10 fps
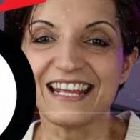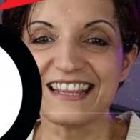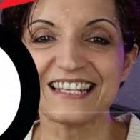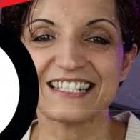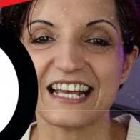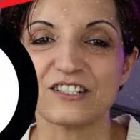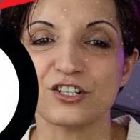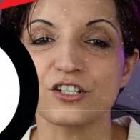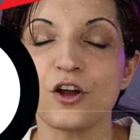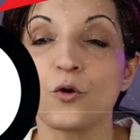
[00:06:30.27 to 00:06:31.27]
this
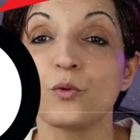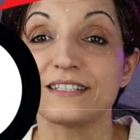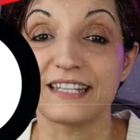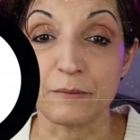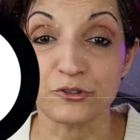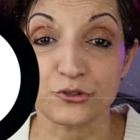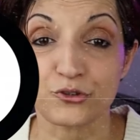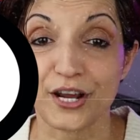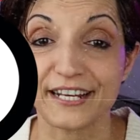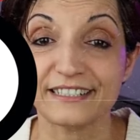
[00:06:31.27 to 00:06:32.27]
section, we'll
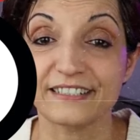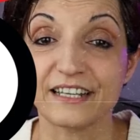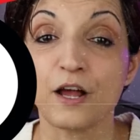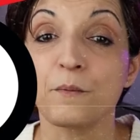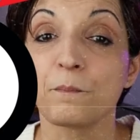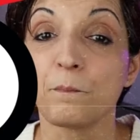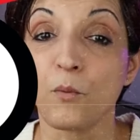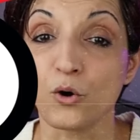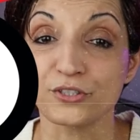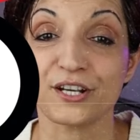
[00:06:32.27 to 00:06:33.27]
demonstrate
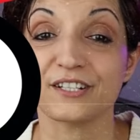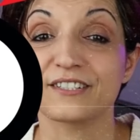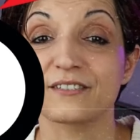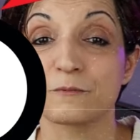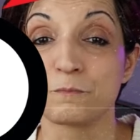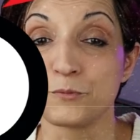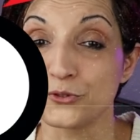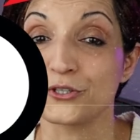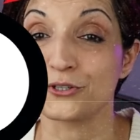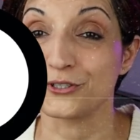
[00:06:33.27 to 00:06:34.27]
Mozart's
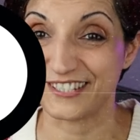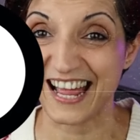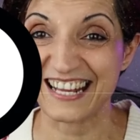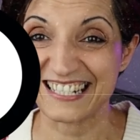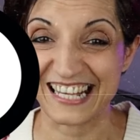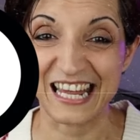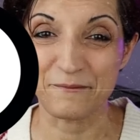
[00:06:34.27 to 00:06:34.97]
musical dice game,